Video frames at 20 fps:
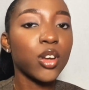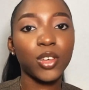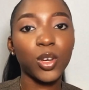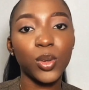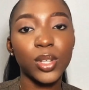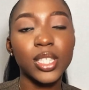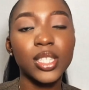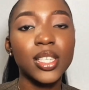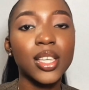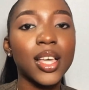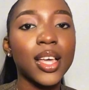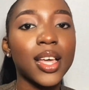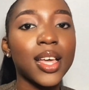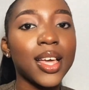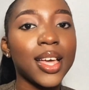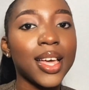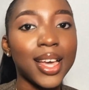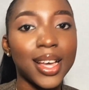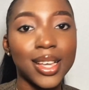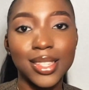I've quit
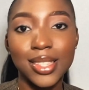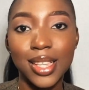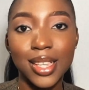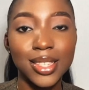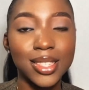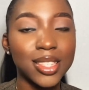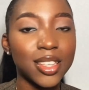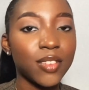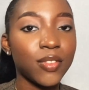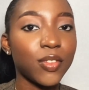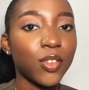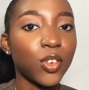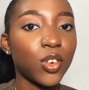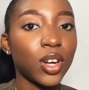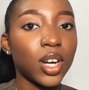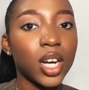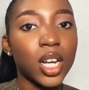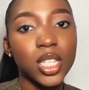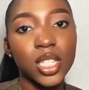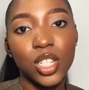extensive,
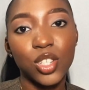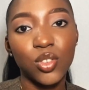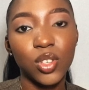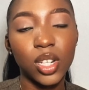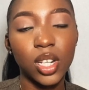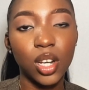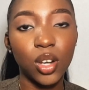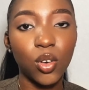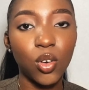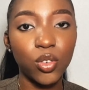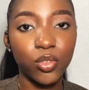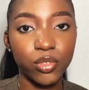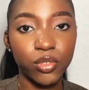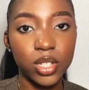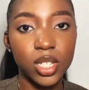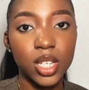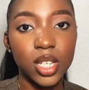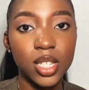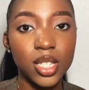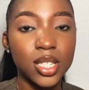unnecessarily long
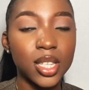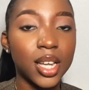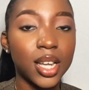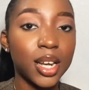routines,